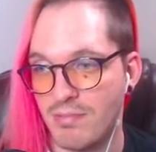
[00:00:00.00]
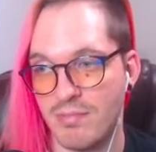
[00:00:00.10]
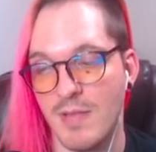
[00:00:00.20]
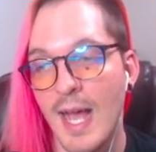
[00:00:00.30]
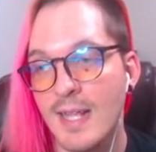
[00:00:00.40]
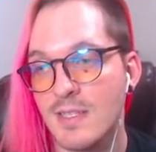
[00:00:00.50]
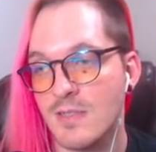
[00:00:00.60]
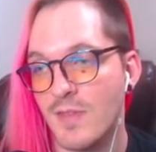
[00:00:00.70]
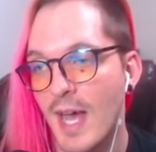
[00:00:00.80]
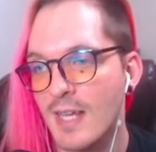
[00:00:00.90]
That's
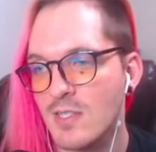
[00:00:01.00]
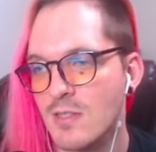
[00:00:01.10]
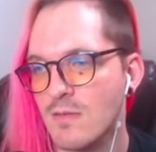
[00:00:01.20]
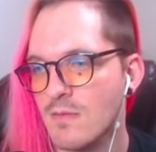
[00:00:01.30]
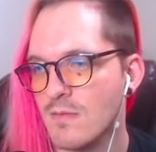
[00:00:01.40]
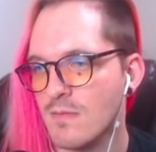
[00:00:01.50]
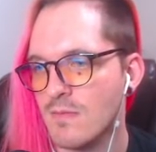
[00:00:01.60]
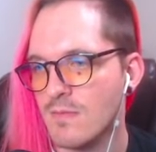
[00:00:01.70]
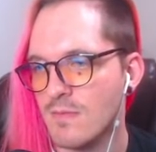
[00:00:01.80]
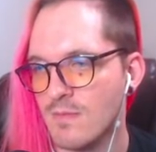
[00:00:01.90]
fast.
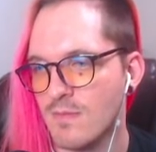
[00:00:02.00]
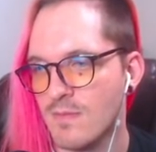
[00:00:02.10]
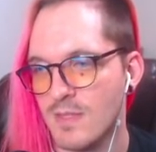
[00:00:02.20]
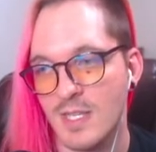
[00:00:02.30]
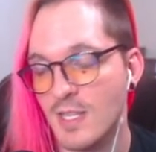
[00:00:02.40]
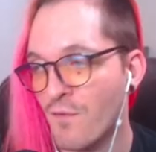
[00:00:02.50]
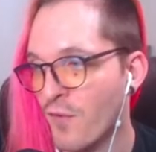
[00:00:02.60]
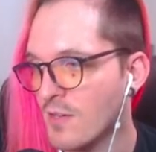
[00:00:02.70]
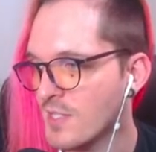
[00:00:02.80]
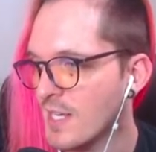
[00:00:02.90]
It's like the
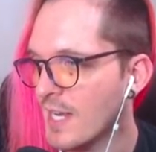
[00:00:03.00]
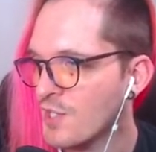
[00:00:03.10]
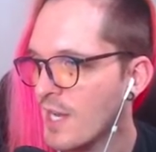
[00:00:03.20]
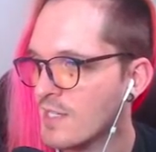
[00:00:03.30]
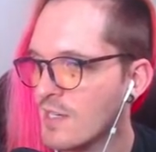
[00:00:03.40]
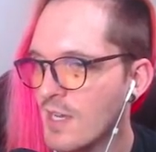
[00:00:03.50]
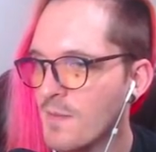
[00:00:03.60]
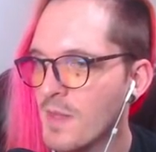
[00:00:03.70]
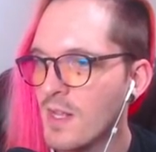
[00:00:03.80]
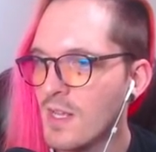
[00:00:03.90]
first thing I checked. Okay.
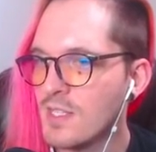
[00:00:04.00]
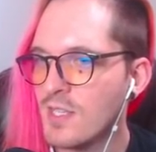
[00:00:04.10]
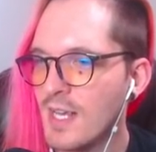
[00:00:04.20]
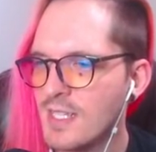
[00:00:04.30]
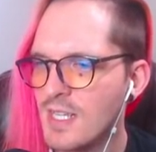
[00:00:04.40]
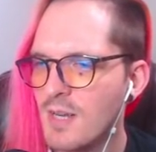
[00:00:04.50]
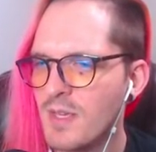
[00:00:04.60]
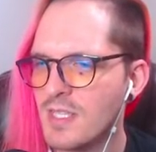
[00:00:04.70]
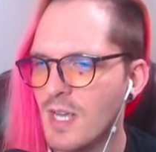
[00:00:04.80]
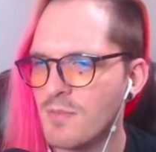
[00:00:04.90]
So yeah, this is going to be
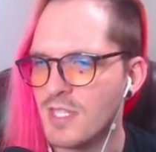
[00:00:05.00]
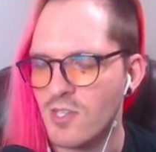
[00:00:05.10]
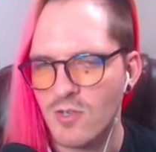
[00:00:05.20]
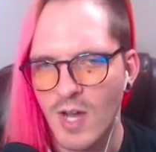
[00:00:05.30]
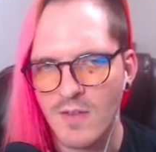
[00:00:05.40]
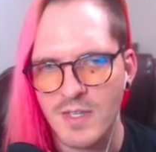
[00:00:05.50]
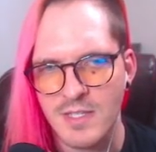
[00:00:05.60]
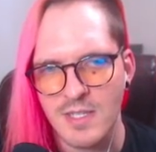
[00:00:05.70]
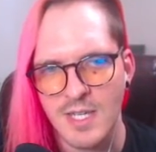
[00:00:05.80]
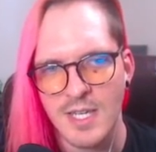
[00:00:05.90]
sub 2,
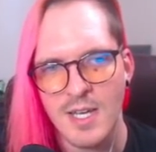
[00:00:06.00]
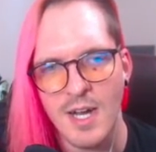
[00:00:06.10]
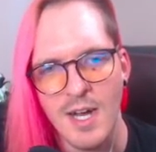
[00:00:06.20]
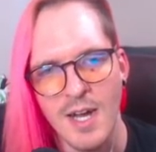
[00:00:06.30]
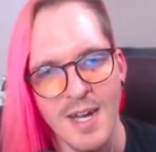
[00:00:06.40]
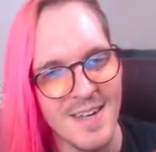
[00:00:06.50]
obviously. I